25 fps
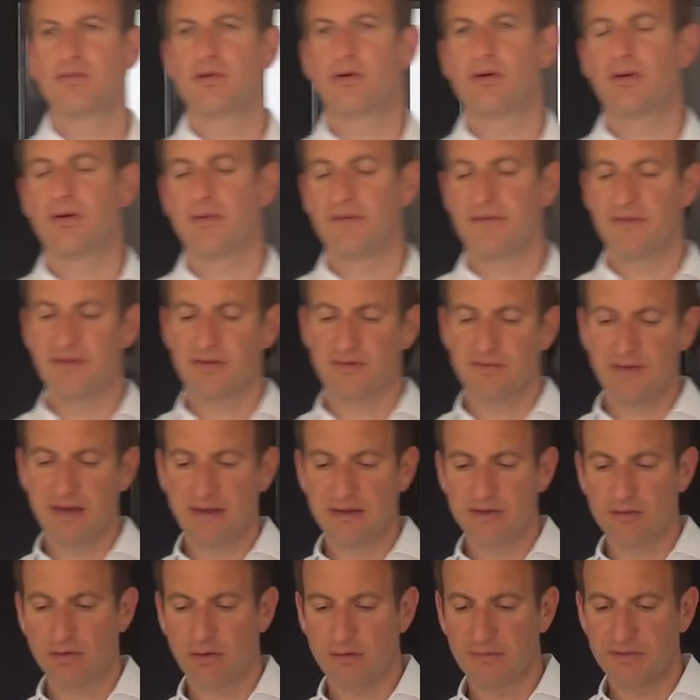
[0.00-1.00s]
row of this
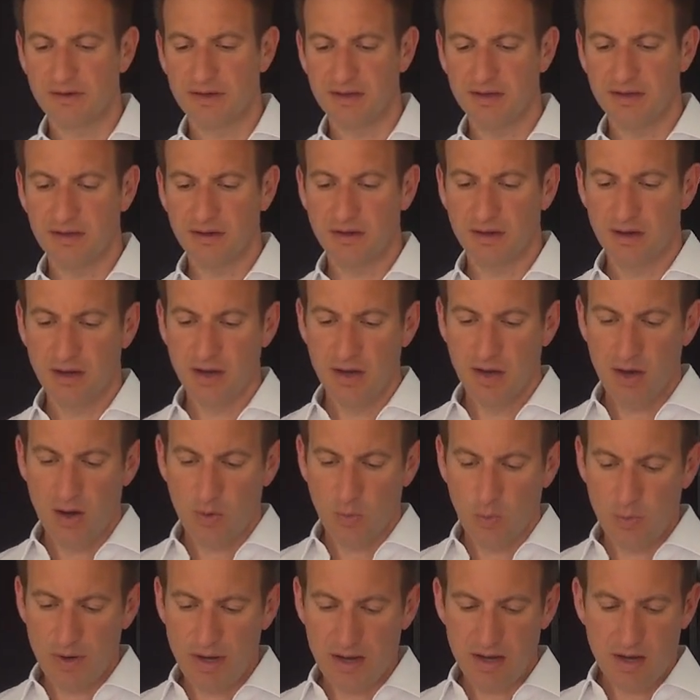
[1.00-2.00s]
vector over here,
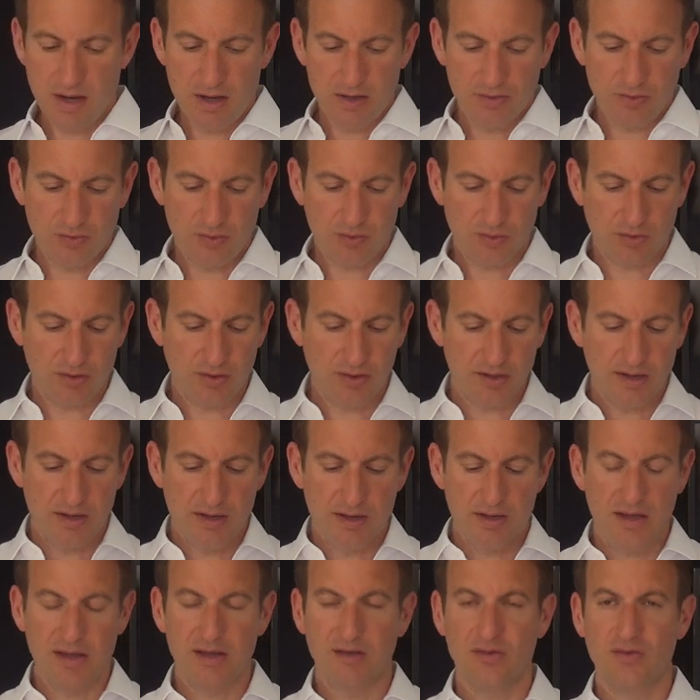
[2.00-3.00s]
we turn
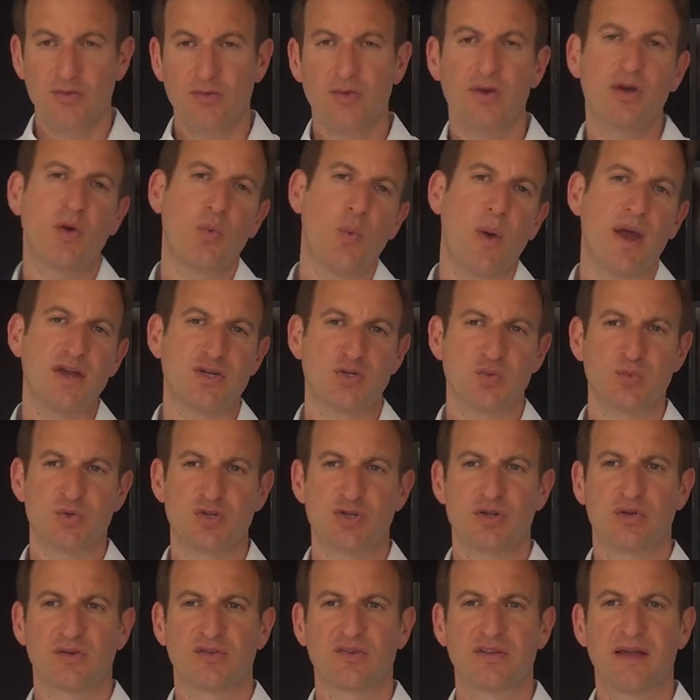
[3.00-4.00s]
into an equation
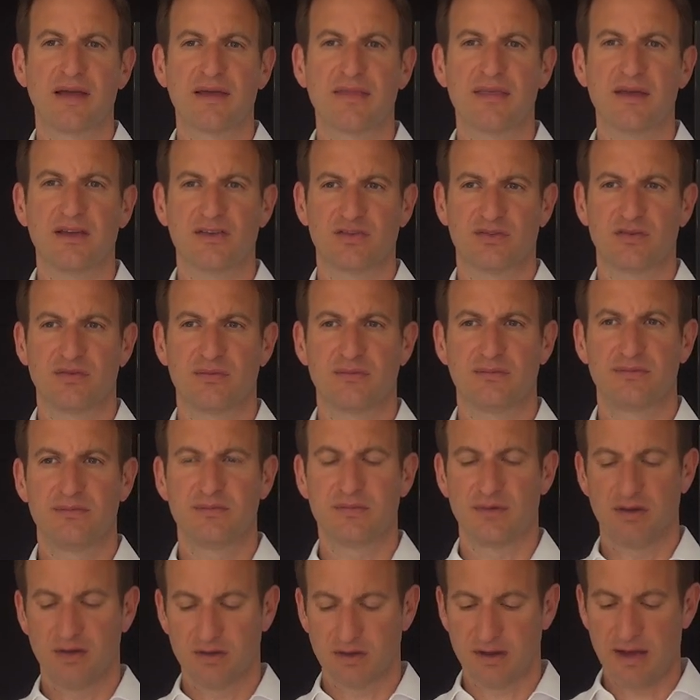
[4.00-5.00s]
which looks like this.
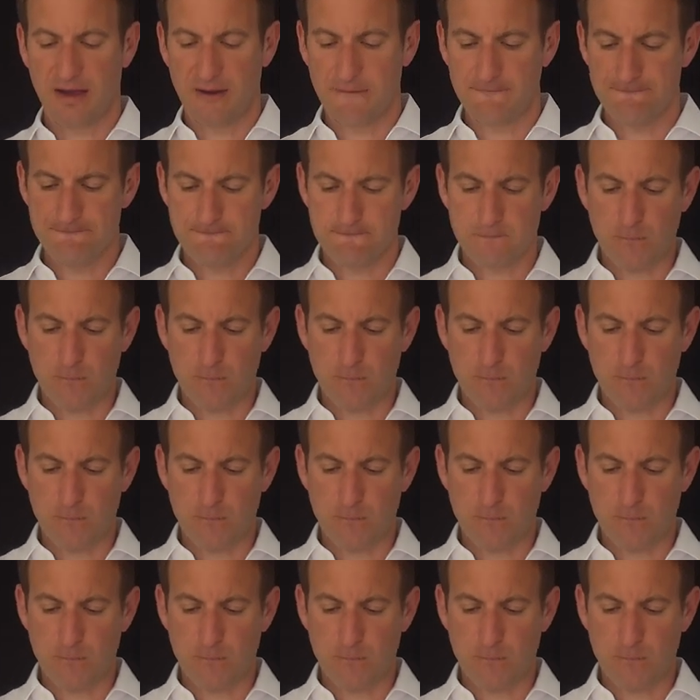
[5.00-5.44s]
Okay.